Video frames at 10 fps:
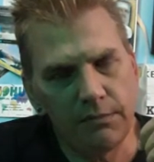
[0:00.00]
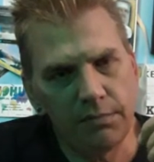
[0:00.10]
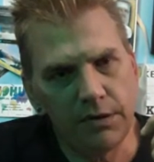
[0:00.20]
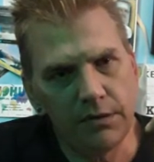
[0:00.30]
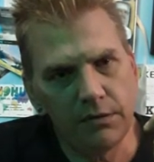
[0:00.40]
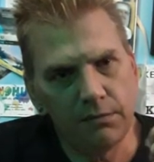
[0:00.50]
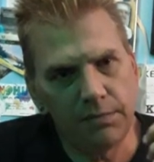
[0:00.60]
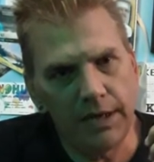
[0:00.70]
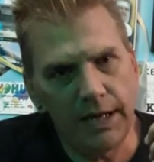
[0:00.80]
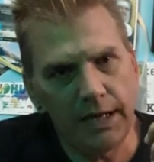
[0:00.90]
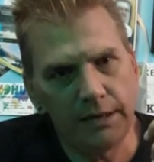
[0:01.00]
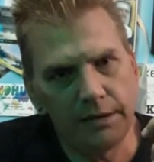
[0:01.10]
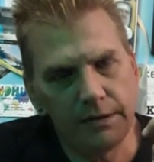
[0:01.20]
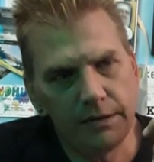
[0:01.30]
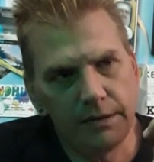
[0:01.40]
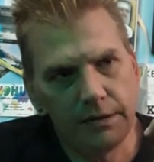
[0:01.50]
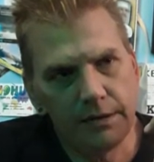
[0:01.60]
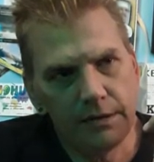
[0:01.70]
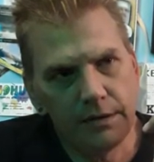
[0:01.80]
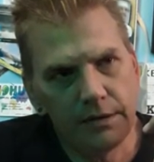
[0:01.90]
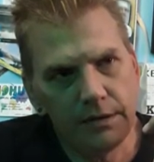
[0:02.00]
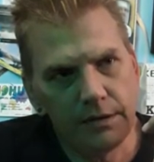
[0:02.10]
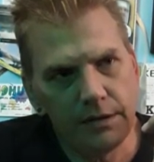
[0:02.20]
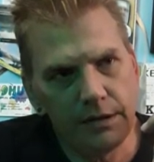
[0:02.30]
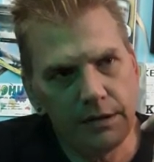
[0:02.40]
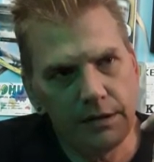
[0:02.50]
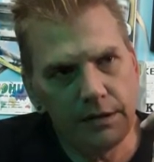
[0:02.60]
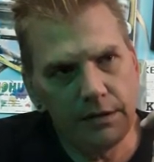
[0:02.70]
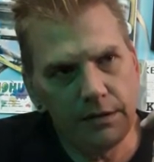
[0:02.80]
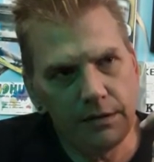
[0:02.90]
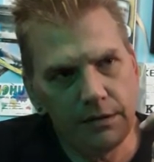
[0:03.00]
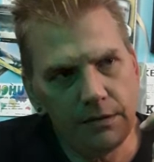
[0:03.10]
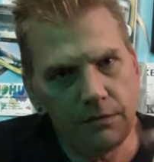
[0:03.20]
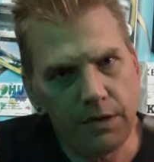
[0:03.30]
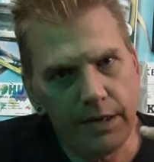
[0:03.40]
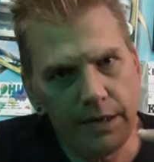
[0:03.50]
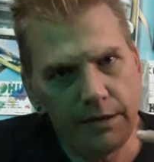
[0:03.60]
blue, black, and red.